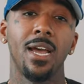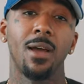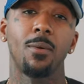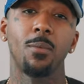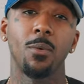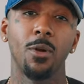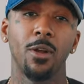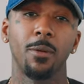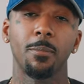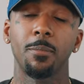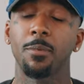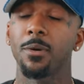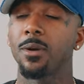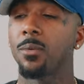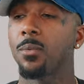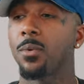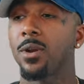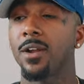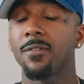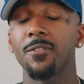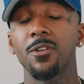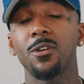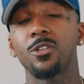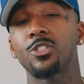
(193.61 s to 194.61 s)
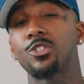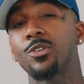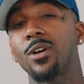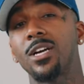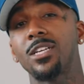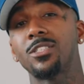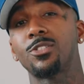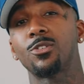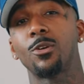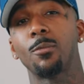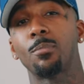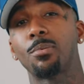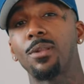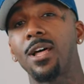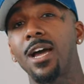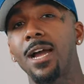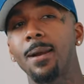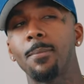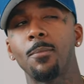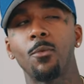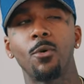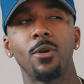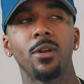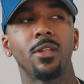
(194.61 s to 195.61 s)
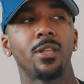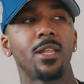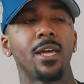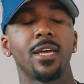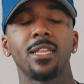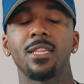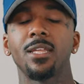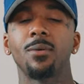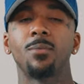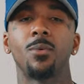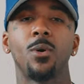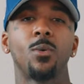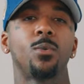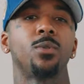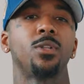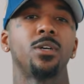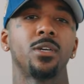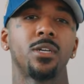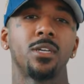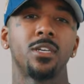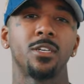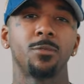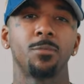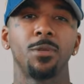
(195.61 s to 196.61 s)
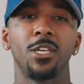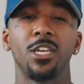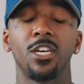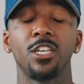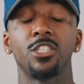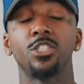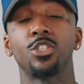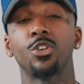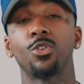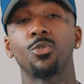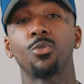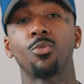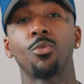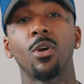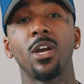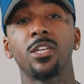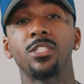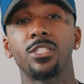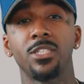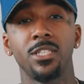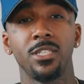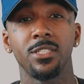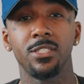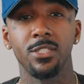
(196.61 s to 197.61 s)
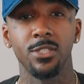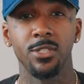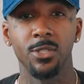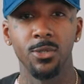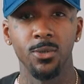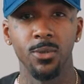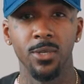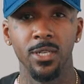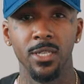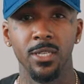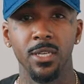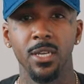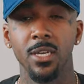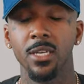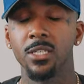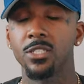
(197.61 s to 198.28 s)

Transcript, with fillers: not work, but whatever you're trying to apply more than likely won't look good because you're rushing to do it.